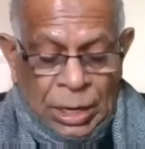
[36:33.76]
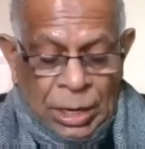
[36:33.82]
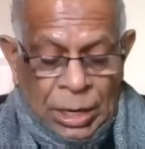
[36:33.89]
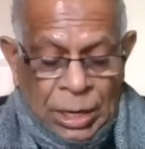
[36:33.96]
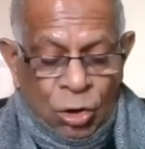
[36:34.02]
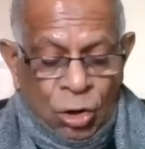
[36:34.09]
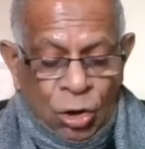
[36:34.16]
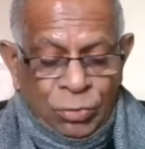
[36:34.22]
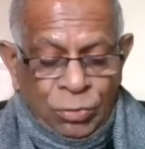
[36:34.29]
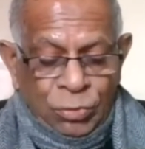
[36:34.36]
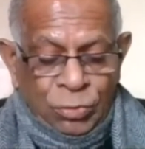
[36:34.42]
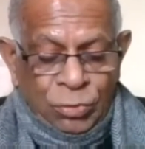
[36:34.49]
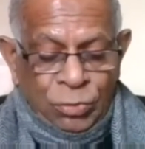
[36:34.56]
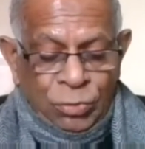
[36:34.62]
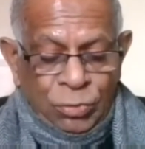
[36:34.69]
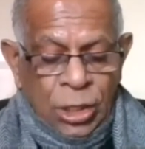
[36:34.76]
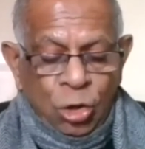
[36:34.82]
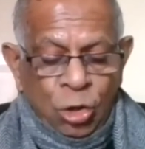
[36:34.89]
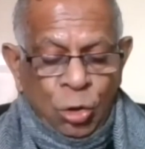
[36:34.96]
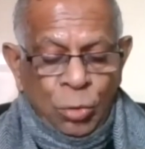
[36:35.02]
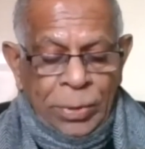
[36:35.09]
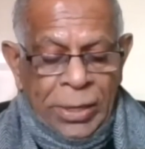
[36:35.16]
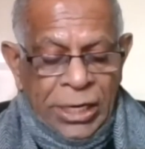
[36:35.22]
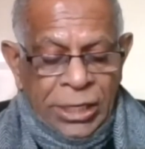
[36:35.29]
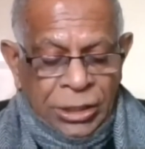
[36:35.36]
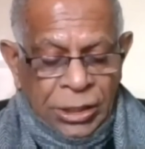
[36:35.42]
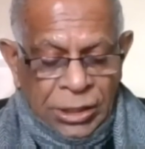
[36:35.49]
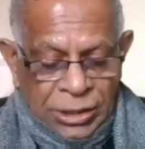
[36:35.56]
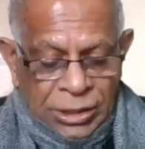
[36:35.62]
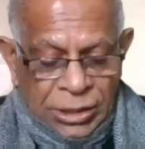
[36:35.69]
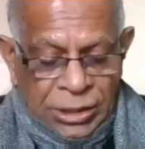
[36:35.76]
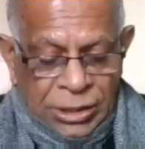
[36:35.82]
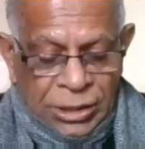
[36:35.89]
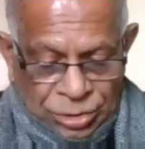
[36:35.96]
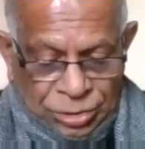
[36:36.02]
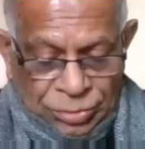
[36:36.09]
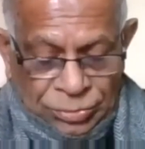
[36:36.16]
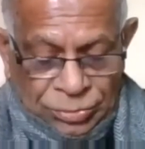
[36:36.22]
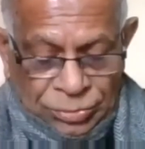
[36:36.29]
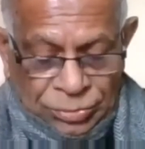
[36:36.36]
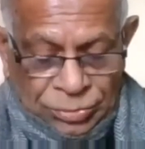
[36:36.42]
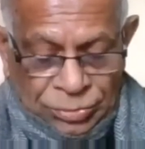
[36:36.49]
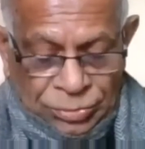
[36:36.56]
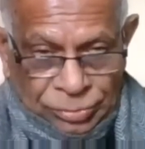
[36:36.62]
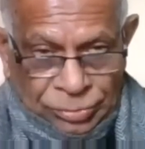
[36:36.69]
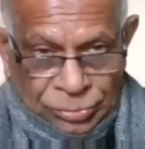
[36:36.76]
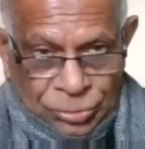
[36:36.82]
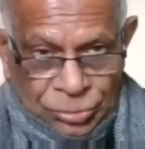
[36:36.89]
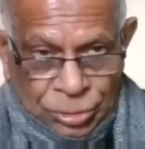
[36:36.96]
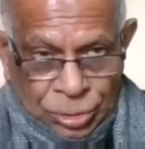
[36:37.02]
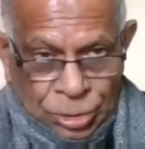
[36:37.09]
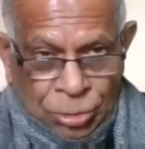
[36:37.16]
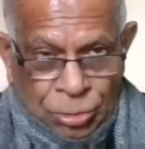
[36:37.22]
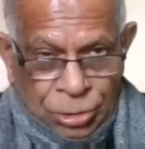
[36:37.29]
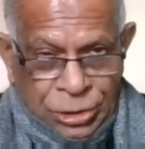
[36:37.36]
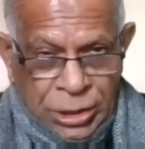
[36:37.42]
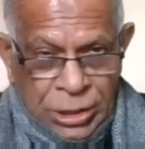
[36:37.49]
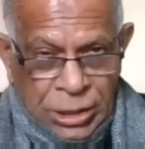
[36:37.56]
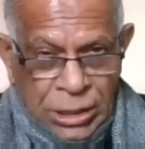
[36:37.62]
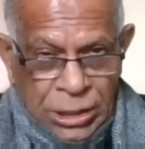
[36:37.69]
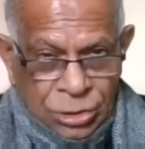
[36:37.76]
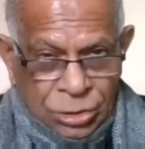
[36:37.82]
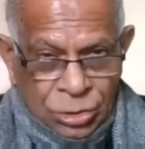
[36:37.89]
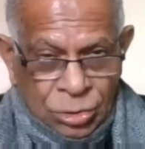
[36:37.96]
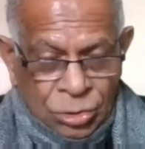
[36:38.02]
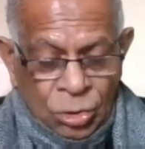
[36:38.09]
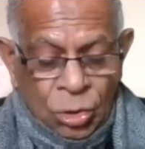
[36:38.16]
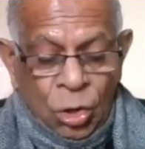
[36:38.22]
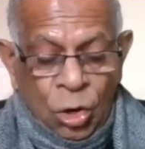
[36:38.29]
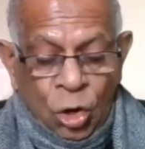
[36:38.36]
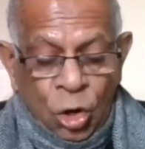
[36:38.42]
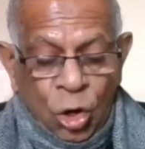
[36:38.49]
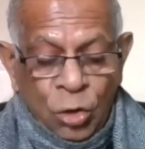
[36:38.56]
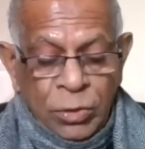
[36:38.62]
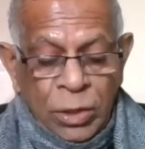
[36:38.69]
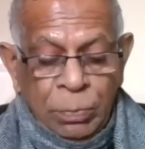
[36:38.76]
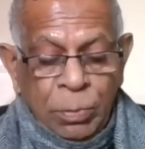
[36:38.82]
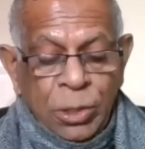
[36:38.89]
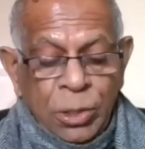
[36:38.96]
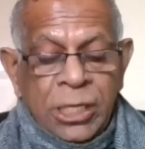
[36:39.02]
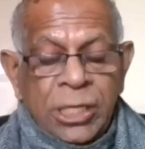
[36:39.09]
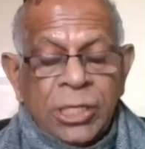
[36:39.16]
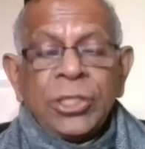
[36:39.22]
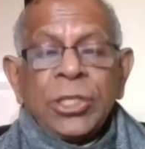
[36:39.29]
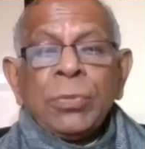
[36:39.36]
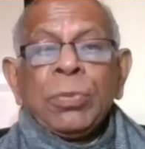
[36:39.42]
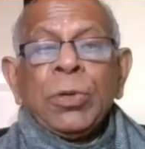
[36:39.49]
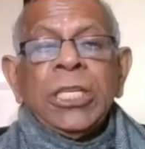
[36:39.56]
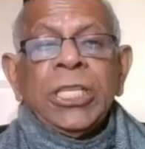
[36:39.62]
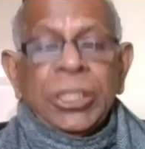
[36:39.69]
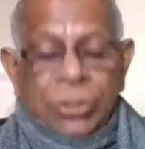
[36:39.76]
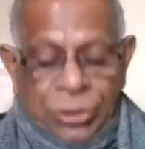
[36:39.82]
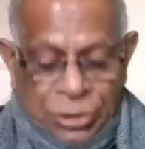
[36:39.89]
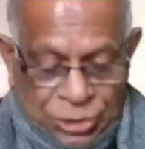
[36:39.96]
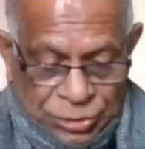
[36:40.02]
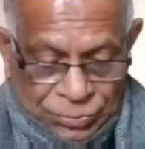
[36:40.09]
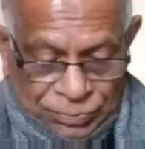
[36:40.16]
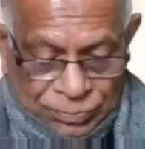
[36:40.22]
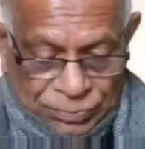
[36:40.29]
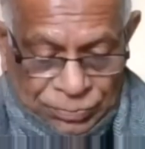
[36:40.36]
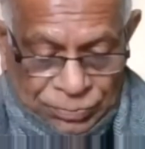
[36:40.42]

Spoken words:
are often the lawbreakers. So the question is, who will police the police?